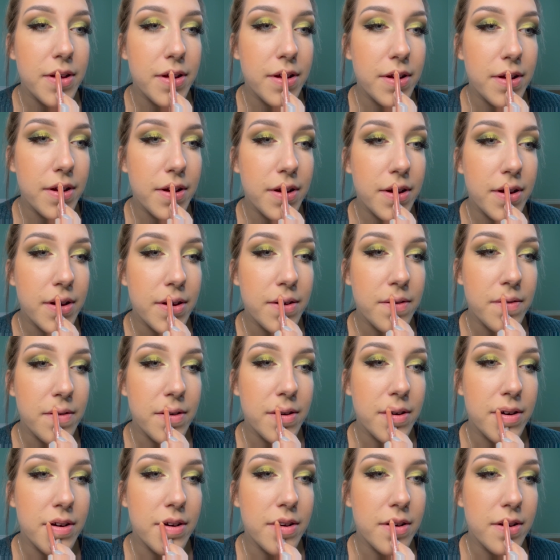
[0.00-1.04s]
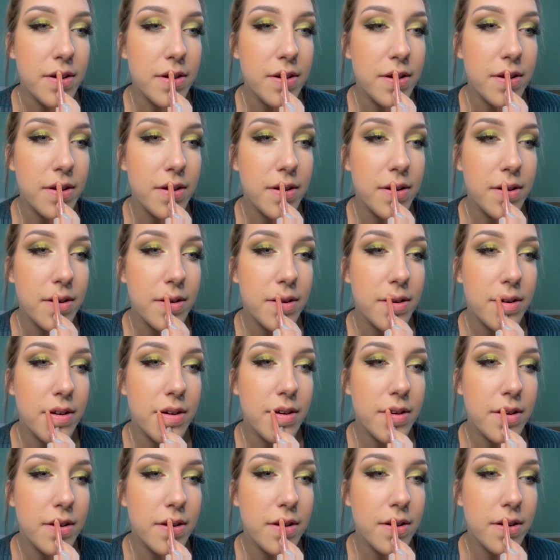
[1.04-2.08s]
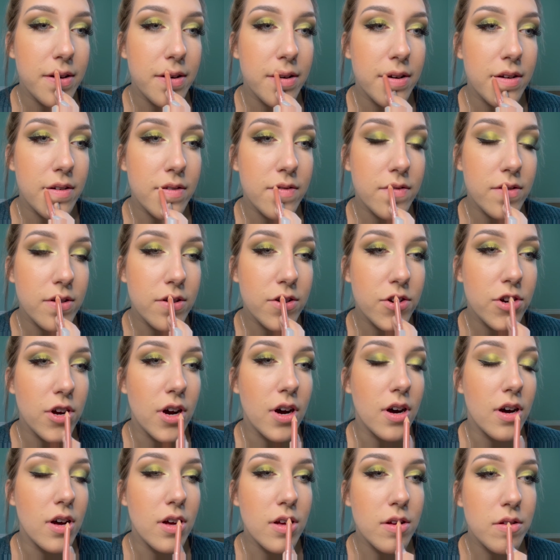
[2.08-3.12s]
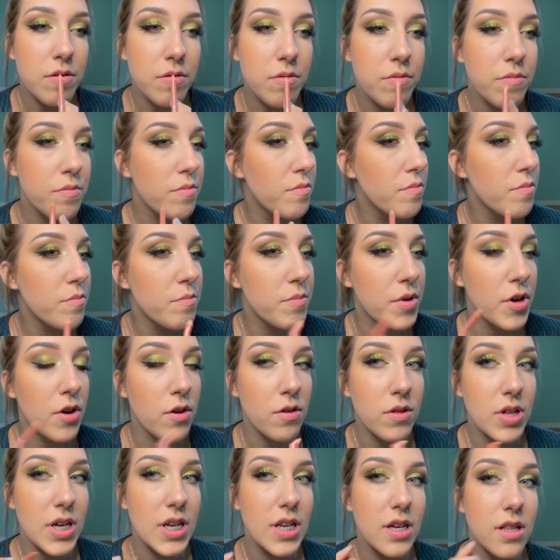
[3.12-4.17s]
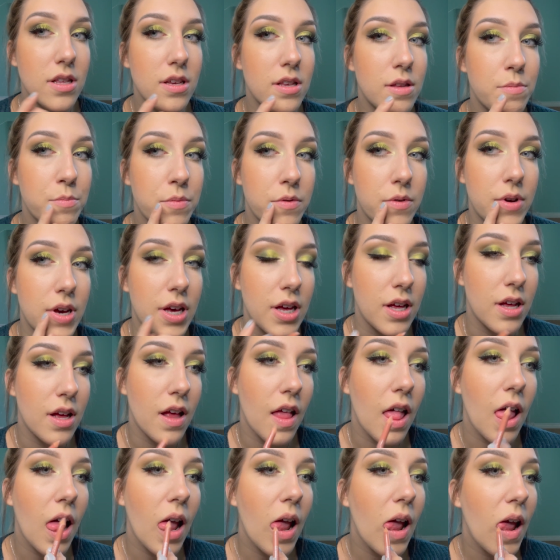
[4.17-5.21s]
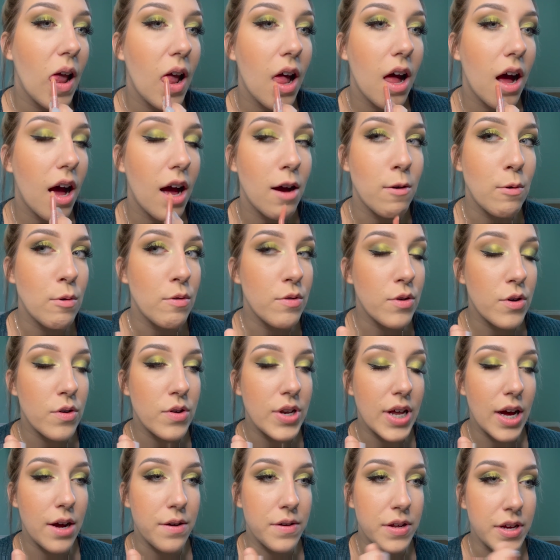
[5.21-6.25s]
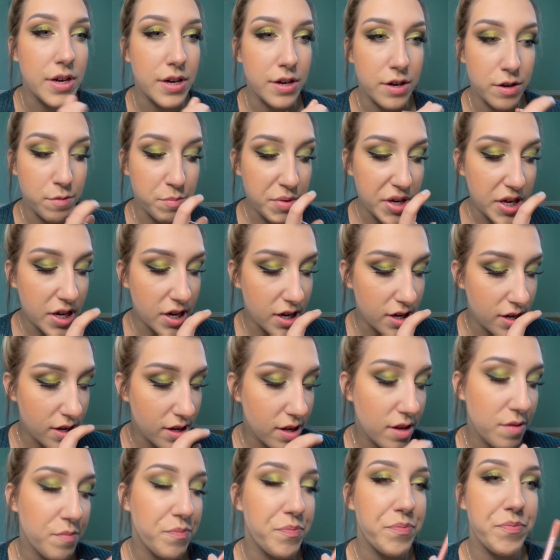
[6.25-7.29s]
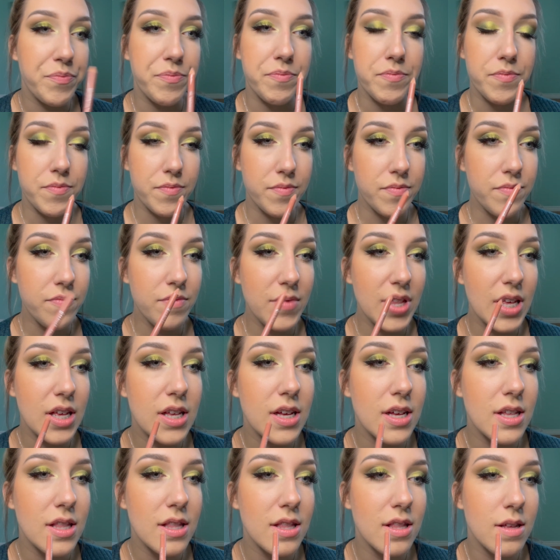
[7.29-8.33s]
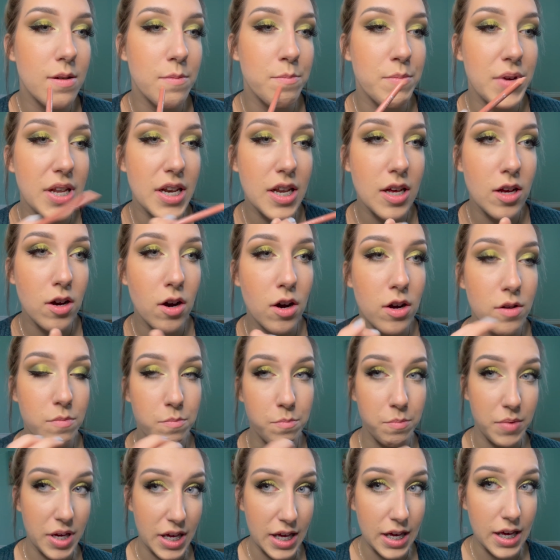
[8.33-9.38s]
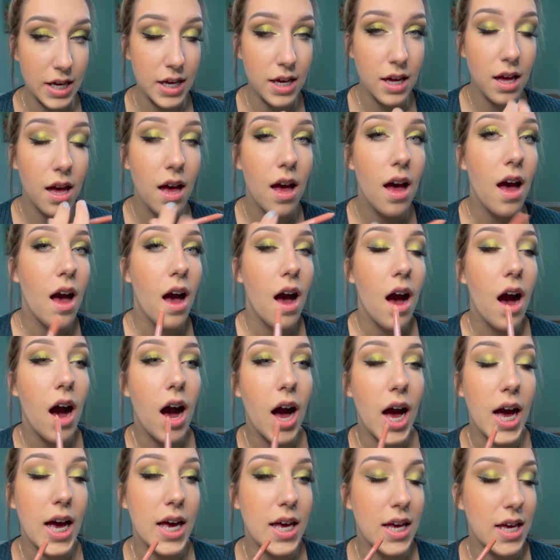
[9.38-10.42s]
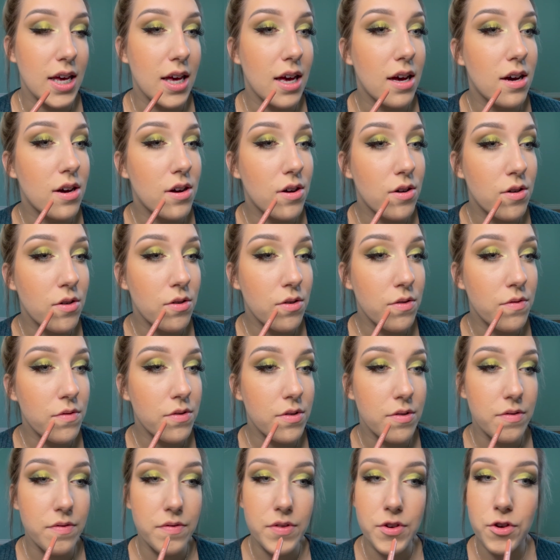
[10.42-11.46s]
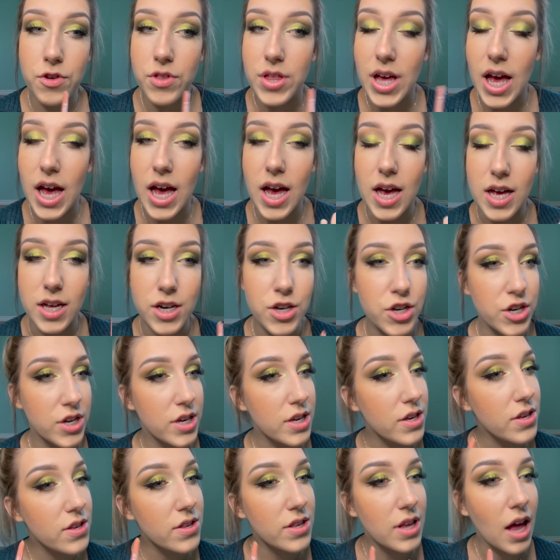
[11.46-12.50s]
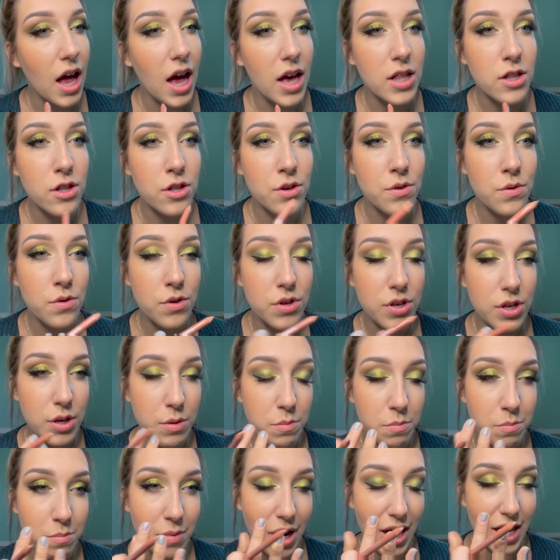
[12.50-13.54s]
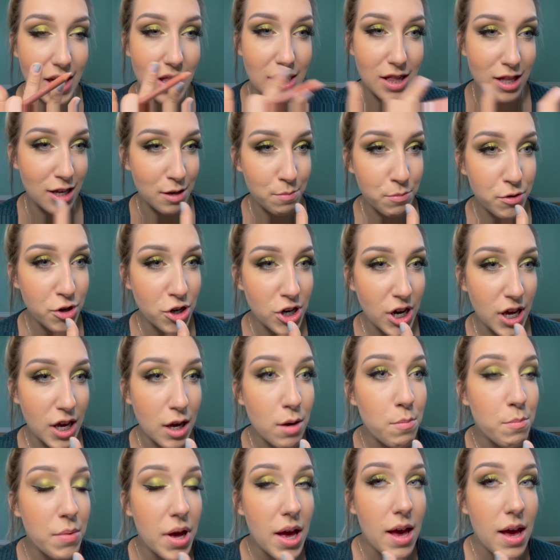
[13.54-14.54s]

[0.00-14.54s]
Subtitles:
I will overdraw, but only till this point. I won't go down here because the minute on me I overfill the edges, I lose my lip shape